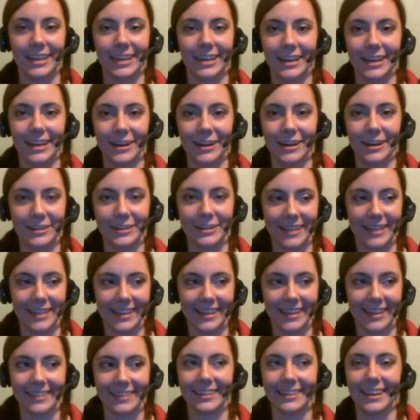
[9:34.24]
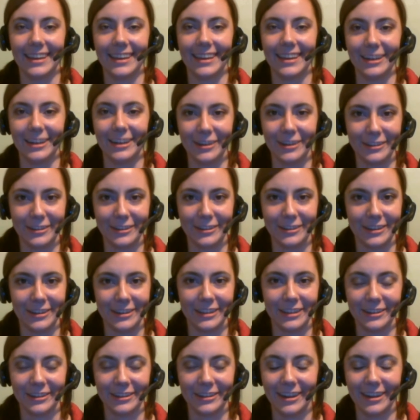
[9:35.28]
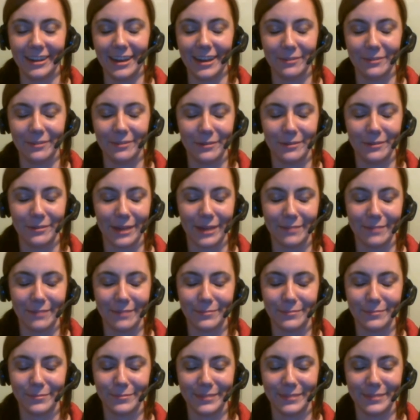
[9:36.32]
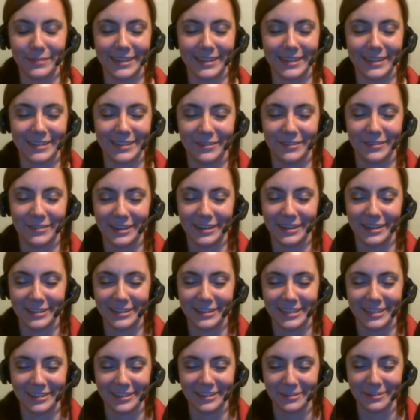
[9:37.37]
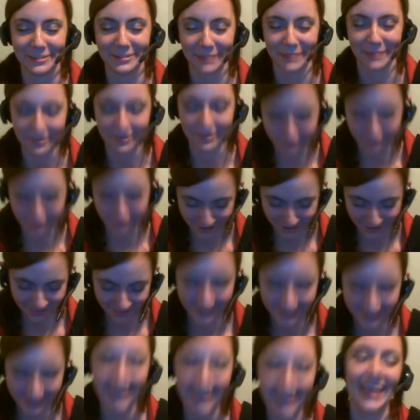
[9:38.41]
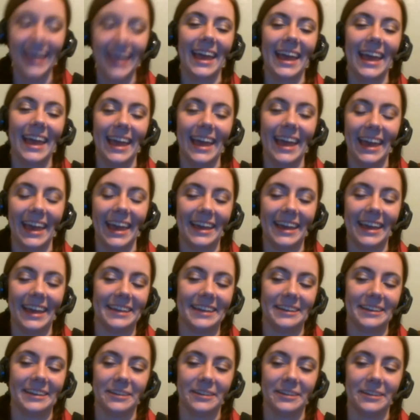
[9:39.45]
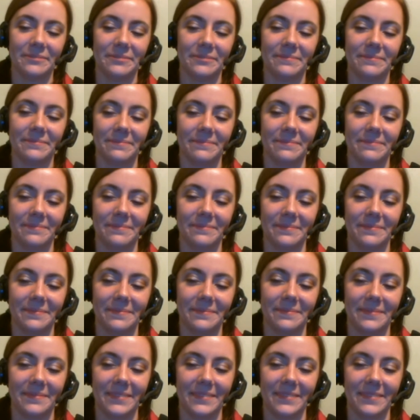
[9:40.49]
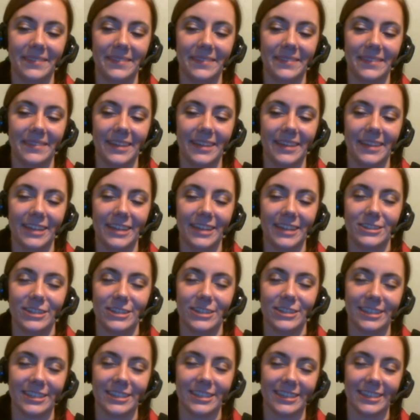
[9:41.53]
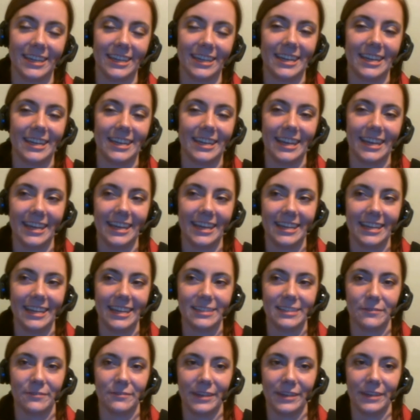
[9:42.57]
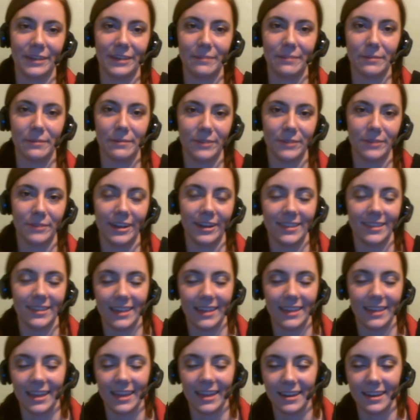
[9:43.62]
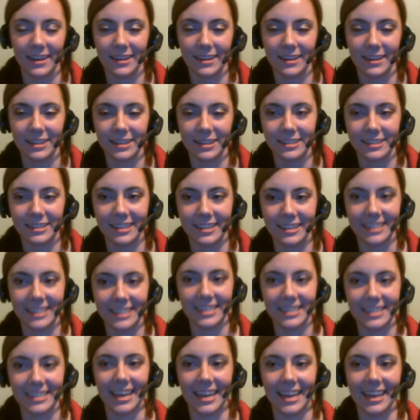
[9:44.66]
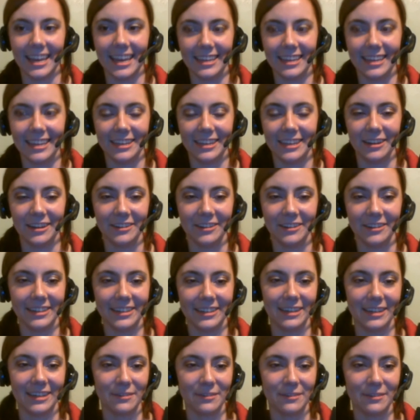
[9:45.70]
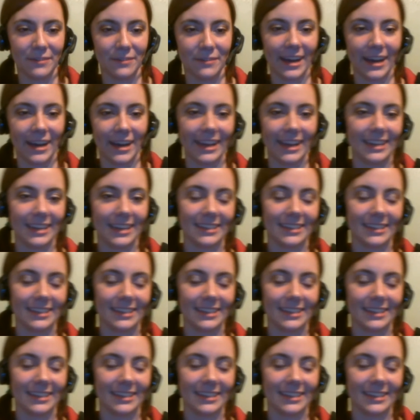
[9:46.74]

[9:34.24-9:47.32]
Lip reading: our tank, and our other healer, and we wipe because of Nazir's platform. And it's just it's a funny memory that to this day, you know, if I